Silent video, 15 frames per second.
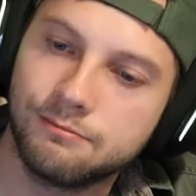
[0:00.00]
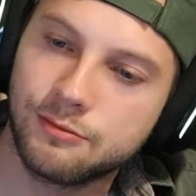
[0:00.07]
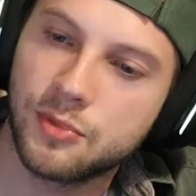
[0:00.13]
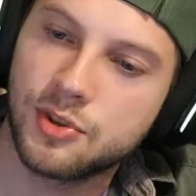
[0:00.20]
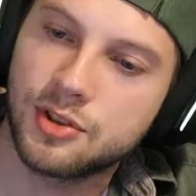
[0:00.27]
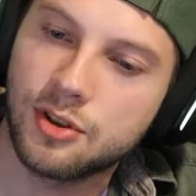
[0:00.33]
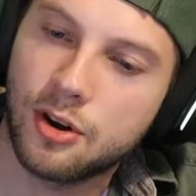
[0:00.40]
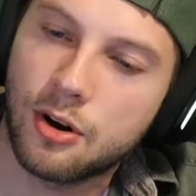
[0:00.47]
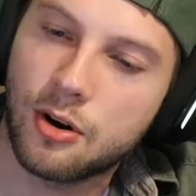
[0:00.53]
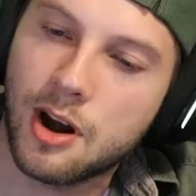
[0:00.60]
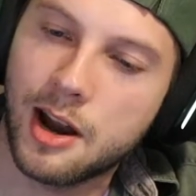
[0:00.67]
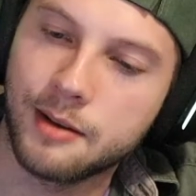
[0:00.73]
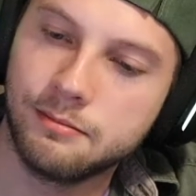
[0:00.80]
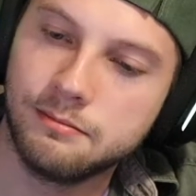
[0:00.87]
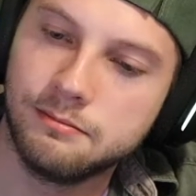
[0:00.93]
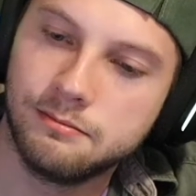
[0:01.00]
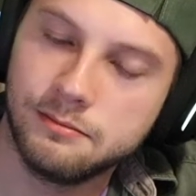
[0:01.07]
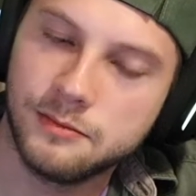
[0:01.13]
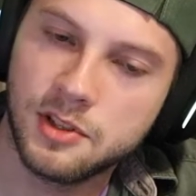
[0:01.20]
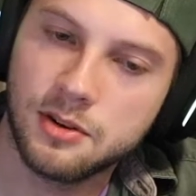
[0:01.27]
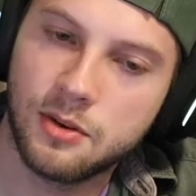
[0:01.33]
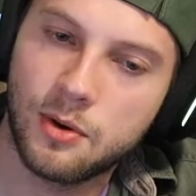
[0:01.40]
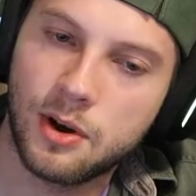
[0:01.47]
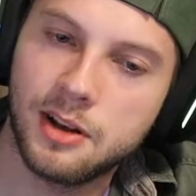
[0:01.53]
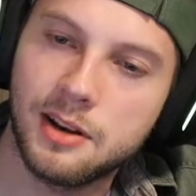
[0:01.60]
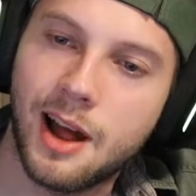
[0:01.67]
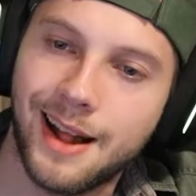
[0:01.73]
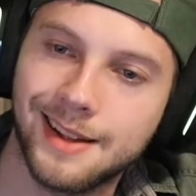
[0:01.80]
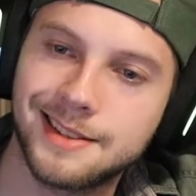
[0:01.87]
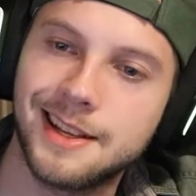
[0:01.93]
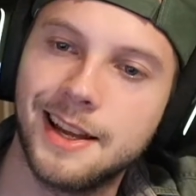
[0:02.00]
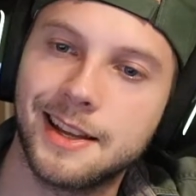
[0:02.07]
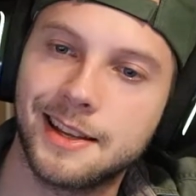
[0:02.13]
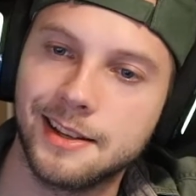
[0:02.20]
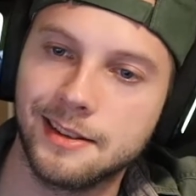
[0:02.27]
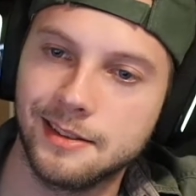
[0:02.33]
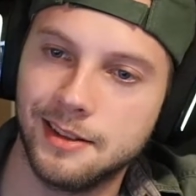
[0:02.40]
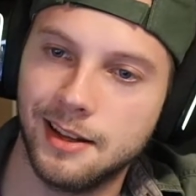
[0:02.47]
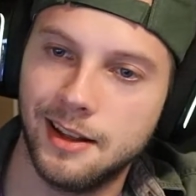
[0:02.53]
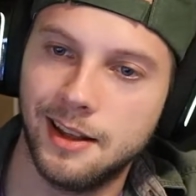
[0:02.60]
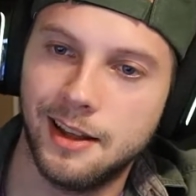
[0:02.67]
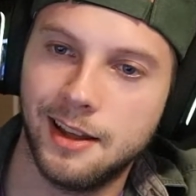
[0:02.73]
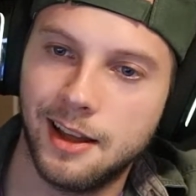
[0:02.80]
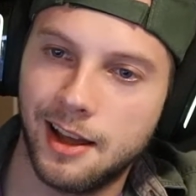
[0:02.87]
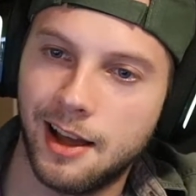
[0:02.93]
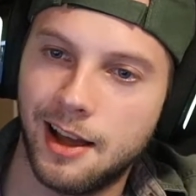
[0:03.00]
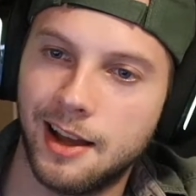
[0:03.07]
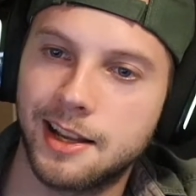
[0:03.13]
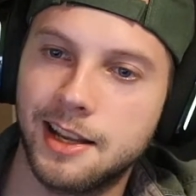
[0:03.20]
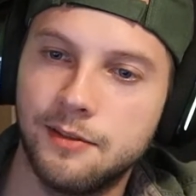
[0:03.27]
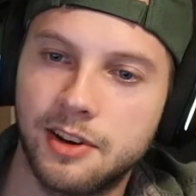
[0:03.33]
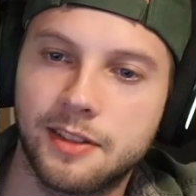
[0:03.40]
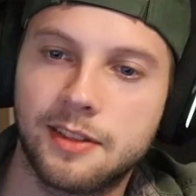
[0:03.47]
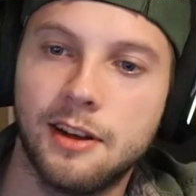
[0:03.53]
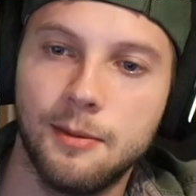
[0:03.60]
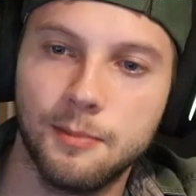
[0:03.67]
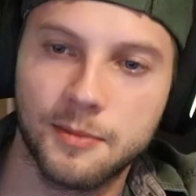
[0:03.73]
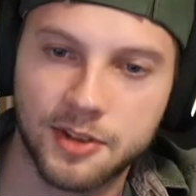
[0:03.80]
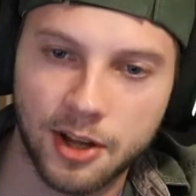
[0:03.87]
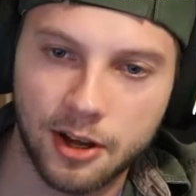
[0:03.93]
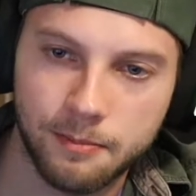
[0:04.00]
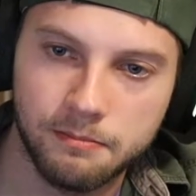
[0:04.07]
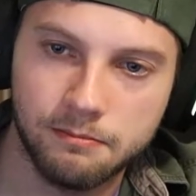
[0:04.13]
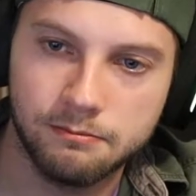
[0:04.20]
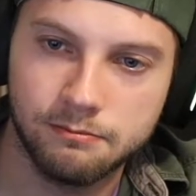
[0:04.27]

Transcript: It's all right. You know what? I'll take it. I give it a thumbs up.